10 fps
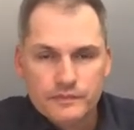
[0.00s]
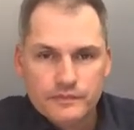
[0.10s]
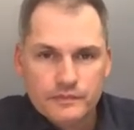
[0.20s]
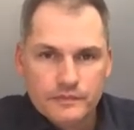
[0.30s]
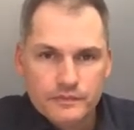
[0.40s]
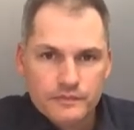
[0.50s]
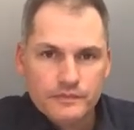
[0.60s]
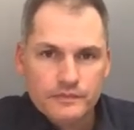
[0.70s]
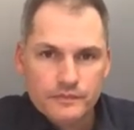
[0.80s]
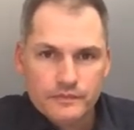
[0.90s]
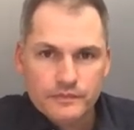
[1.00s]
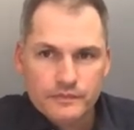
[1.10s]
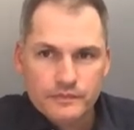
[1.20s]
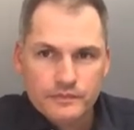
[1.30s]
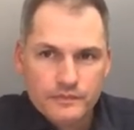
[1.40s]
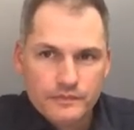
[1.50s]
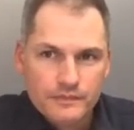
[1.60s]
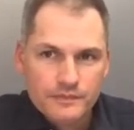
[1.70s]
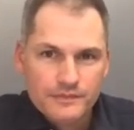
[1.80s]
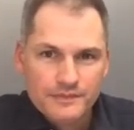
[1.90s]

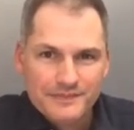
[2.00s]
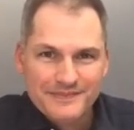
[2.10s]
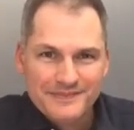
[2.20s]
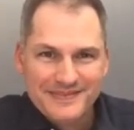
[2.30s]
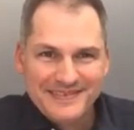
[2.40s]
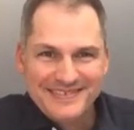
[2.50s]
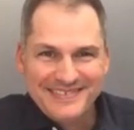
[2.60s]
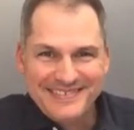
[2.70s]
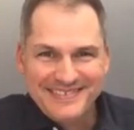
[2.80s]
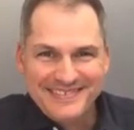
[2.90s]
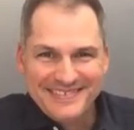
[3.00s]
The person shown says nothing.